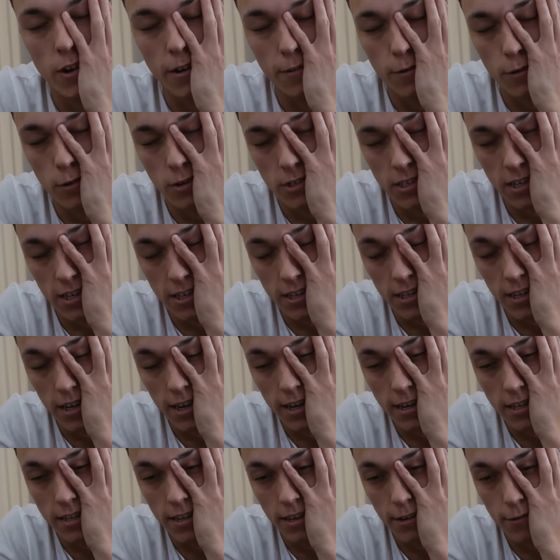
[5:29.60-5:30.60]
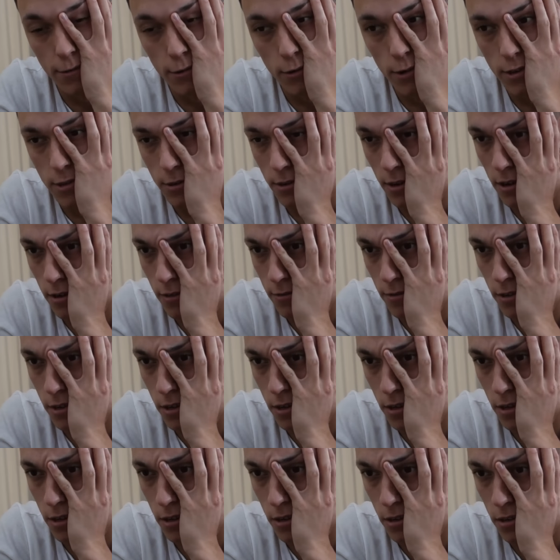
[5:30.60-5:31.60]
40, 60, 80, 40,
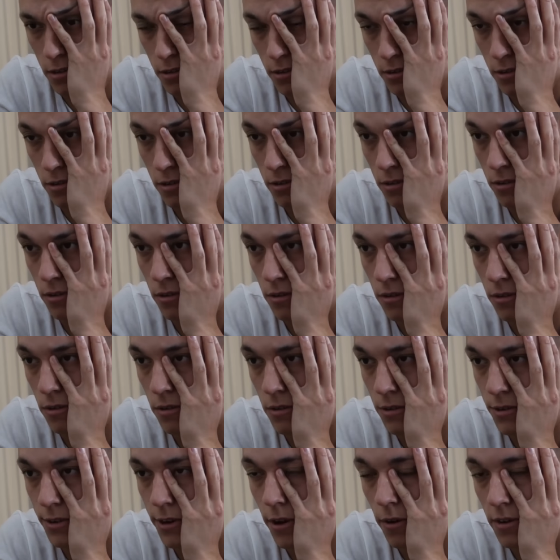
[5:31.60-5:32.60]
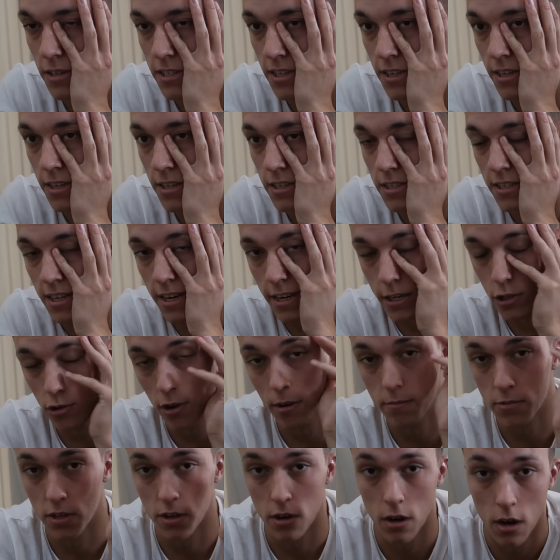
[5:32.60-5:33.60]
12, 96
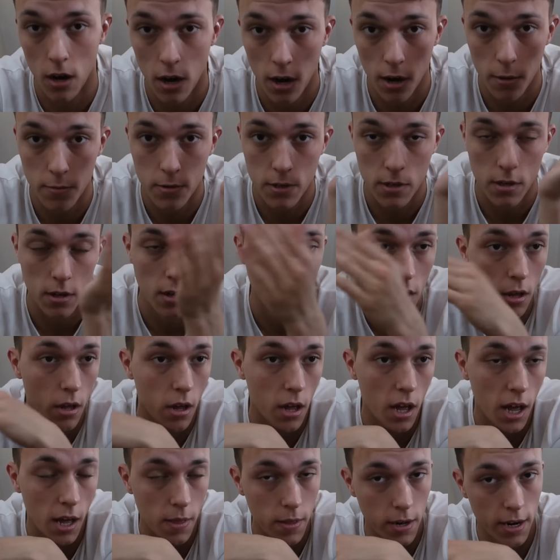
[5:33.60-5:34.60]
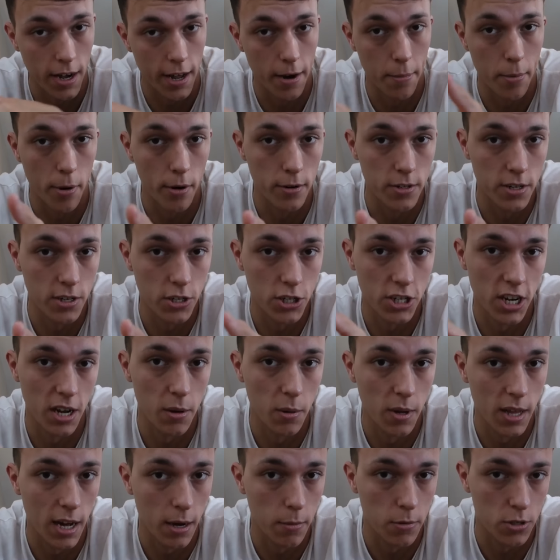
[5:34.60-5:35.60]
grams of carbs. And then I had a protein
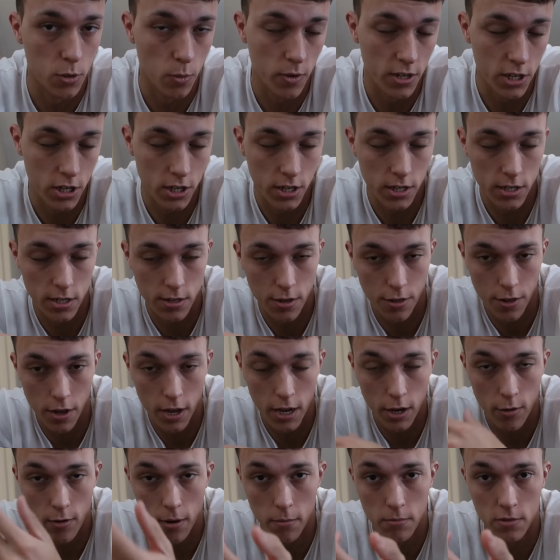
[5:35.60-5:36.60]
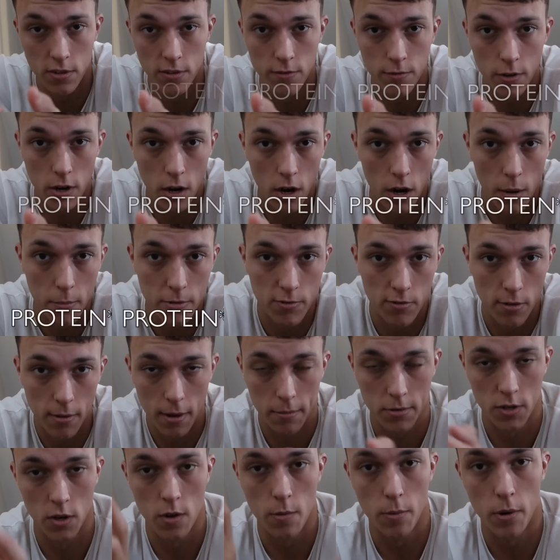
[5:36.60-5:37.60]
shake with that, which is 30 grams of carbs from
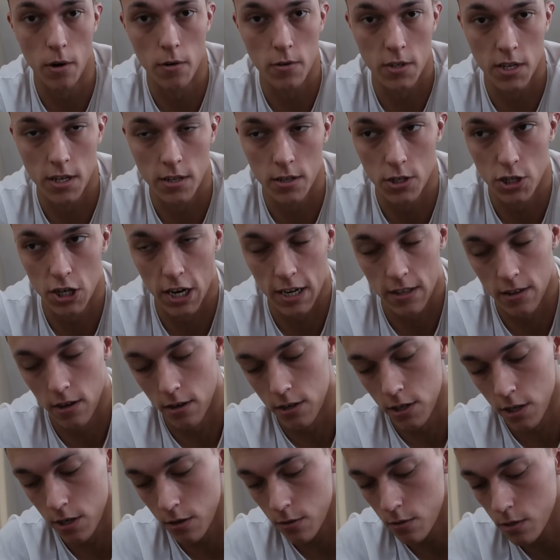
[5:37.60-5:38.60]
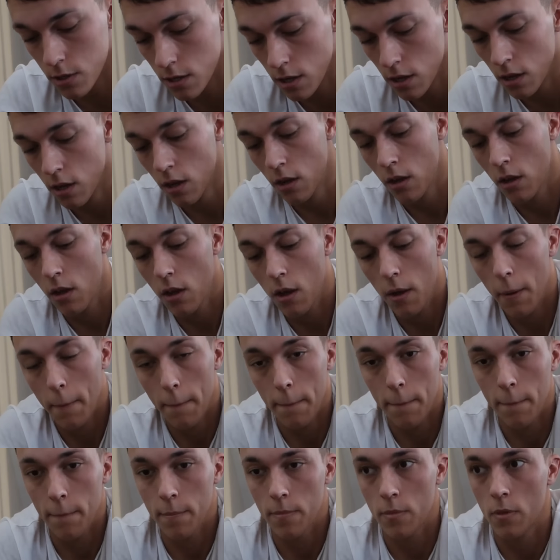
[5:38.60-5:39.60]
Absolute Protein, the shake that I use.
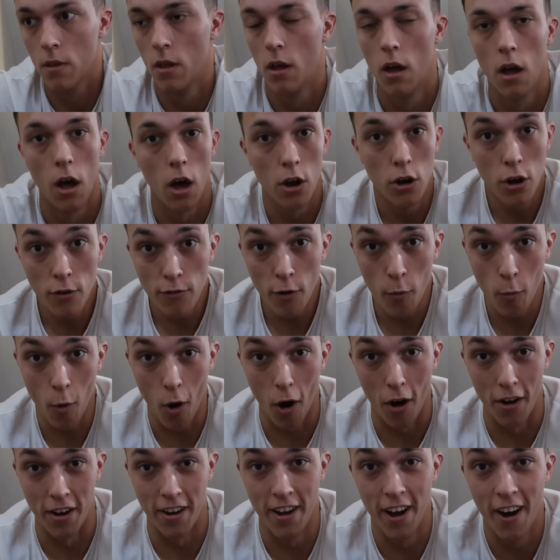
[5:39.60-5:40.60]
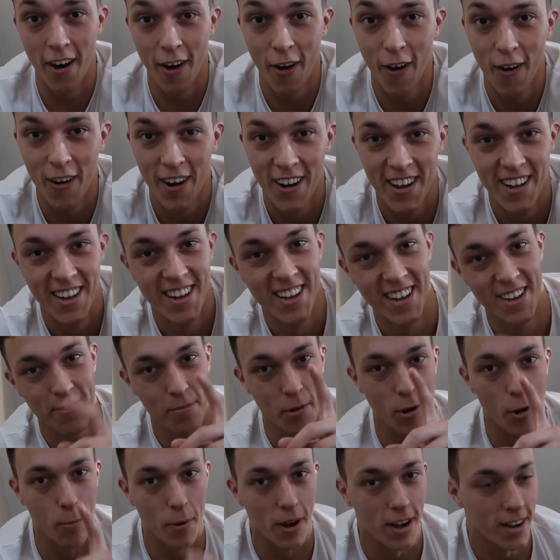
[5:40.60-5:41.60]
Another one.
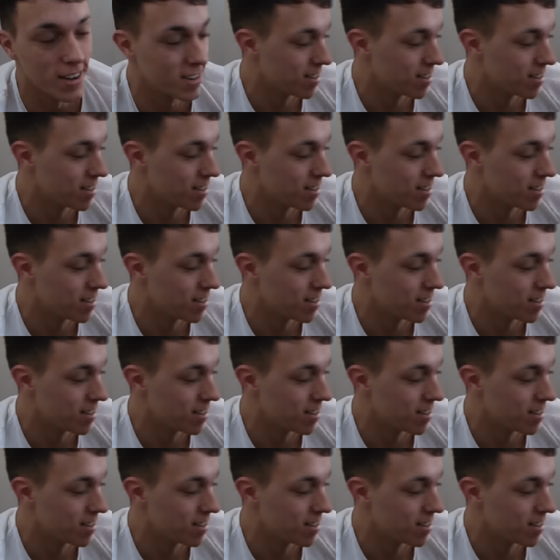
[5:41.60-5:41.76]
Be right